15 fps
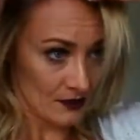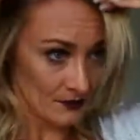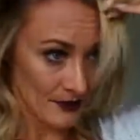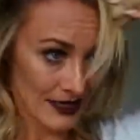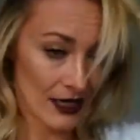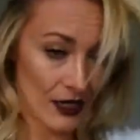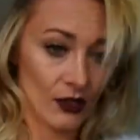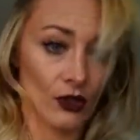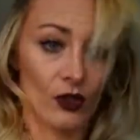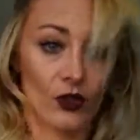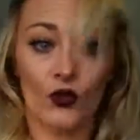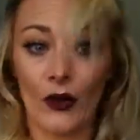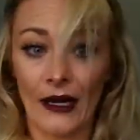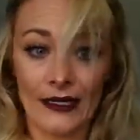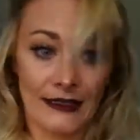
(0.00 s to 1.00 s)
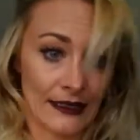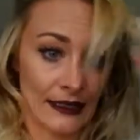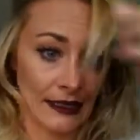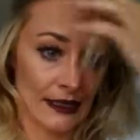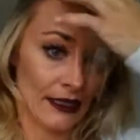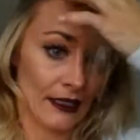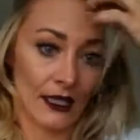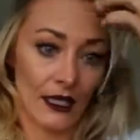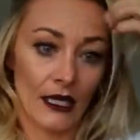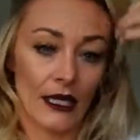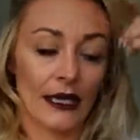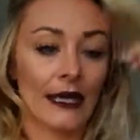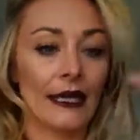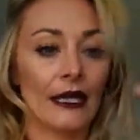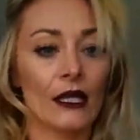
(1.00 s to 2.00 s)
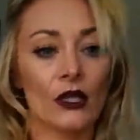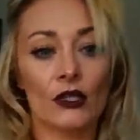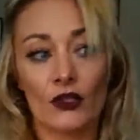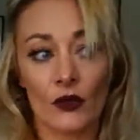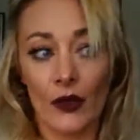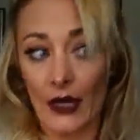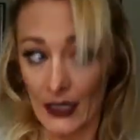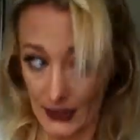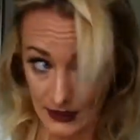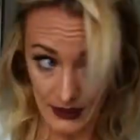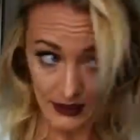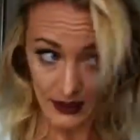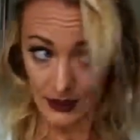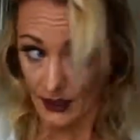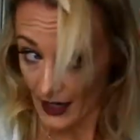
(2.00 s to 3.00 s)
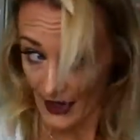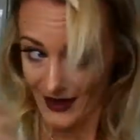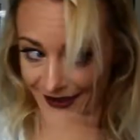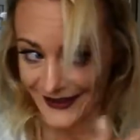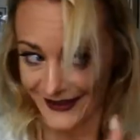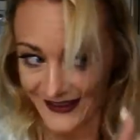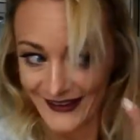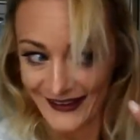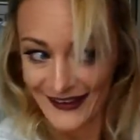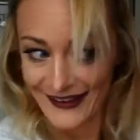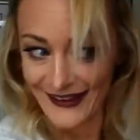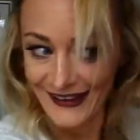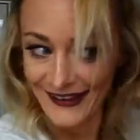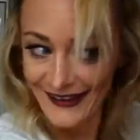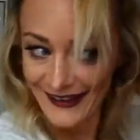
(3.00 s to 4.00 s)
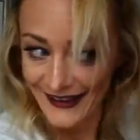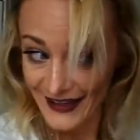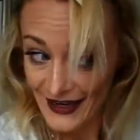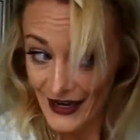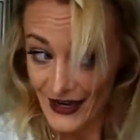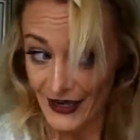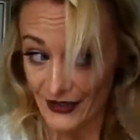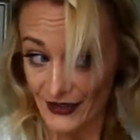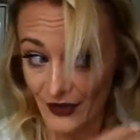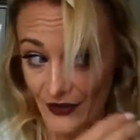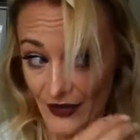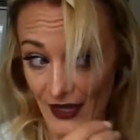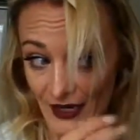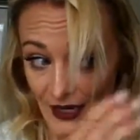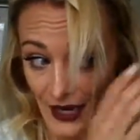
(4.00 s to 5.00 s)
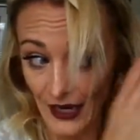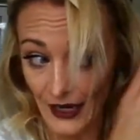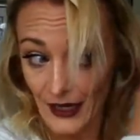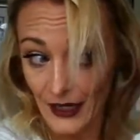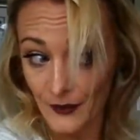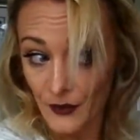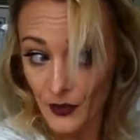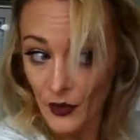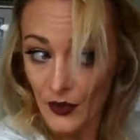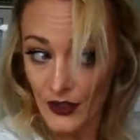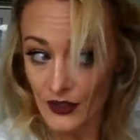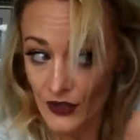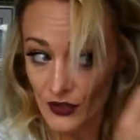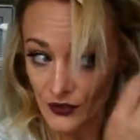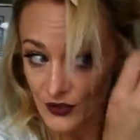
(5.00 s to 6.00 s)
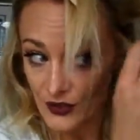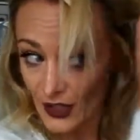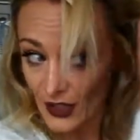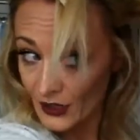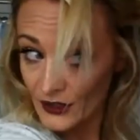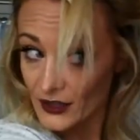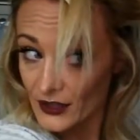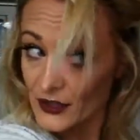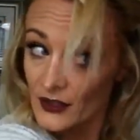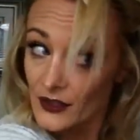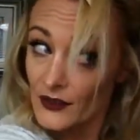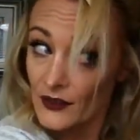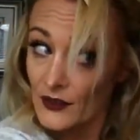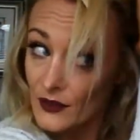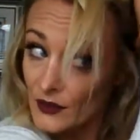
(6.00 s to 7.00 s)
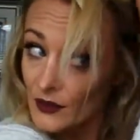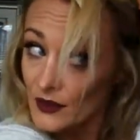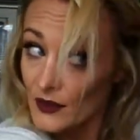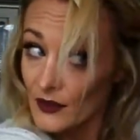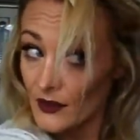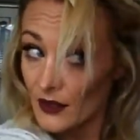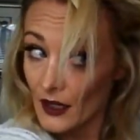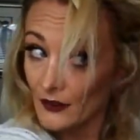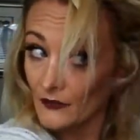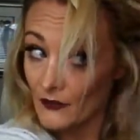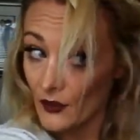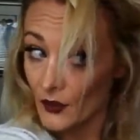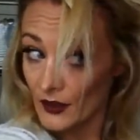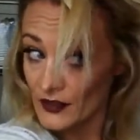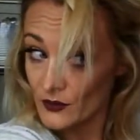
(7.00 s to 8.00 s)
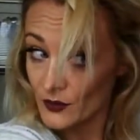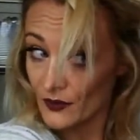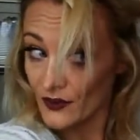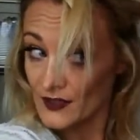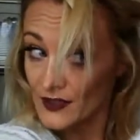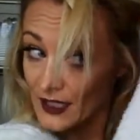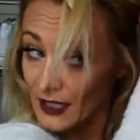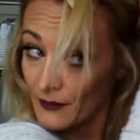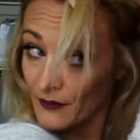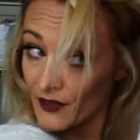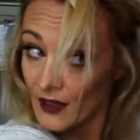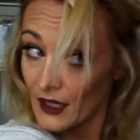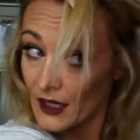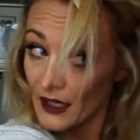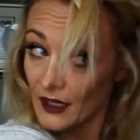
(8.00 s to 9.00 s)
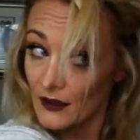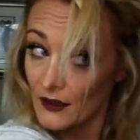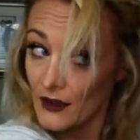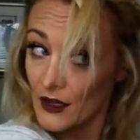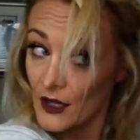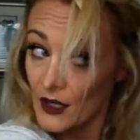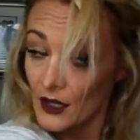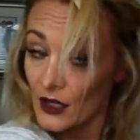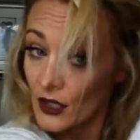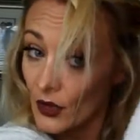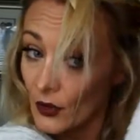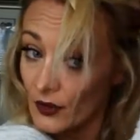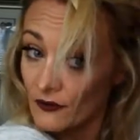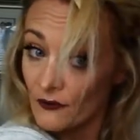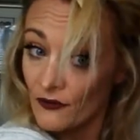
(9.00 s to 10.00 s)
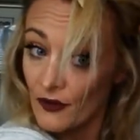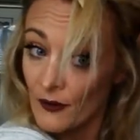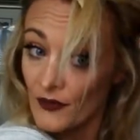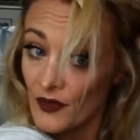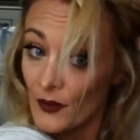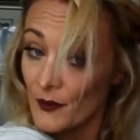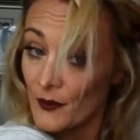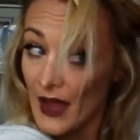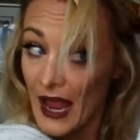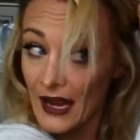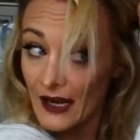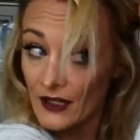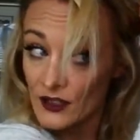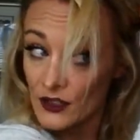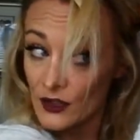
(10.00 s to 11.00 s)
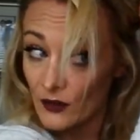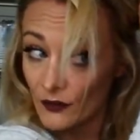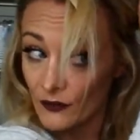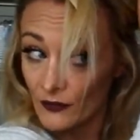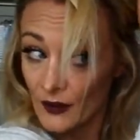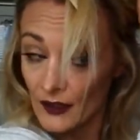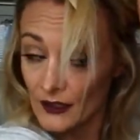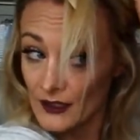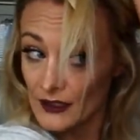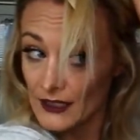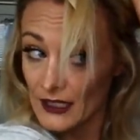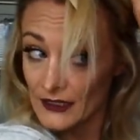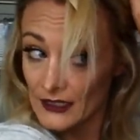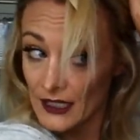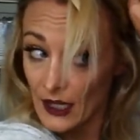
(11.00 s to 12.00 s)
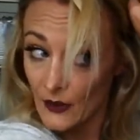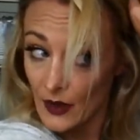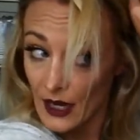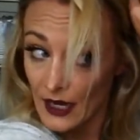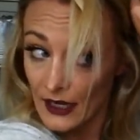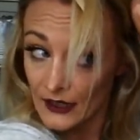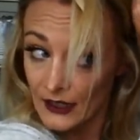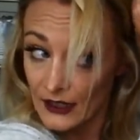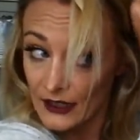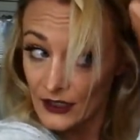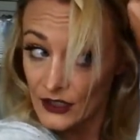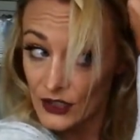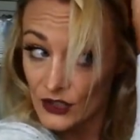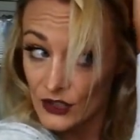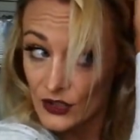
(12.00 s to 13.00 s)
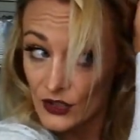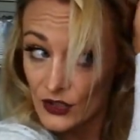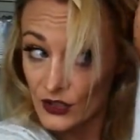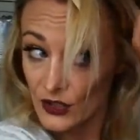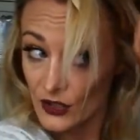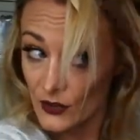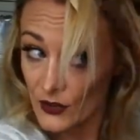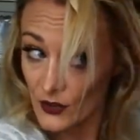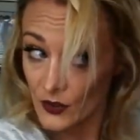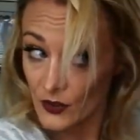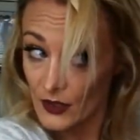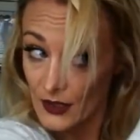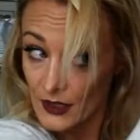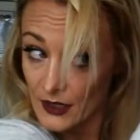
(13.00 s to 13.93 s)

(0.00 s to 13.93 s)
My hair looks crazy. It looks crazy. So then I am going to start, of course, with the same thing, going from the back to the front because that's how I like to do.